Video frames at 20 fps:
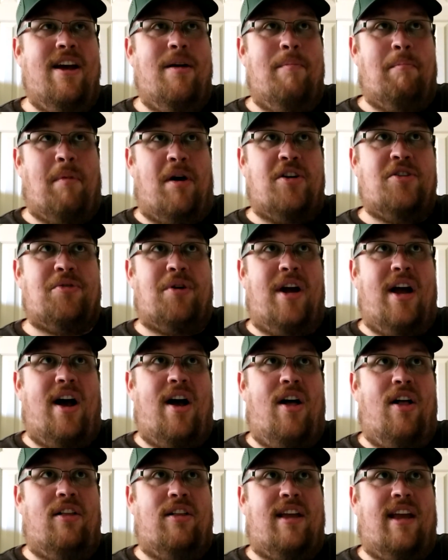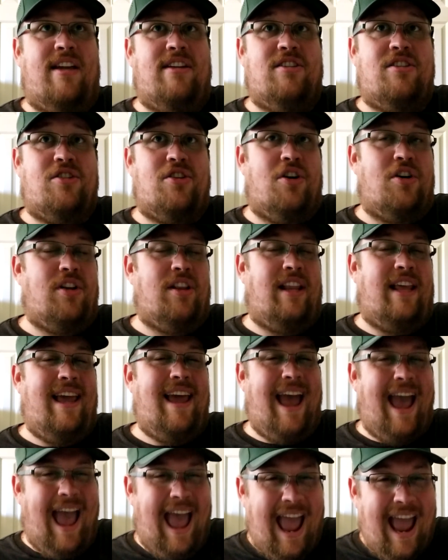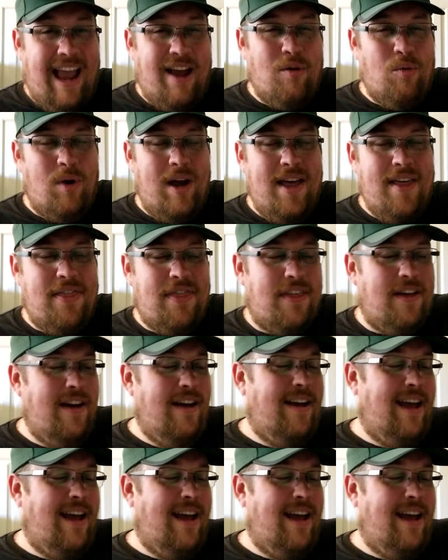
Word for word: Montreal can certainly hang with,